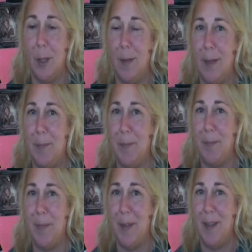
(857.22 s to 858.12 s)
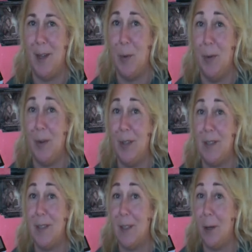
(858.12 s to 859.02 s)
Alright. Well,
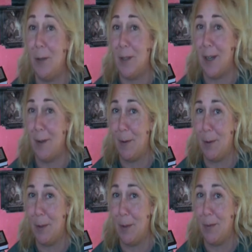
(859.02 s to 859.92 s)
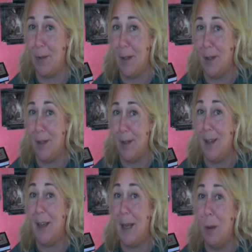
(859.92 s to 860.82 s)
this is Coach Tara Woodruff,
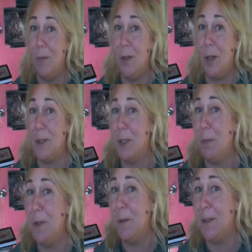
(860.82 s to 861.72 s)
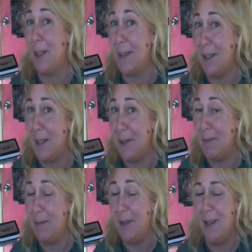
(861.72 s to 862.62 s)
helpfulentrepreneur.com.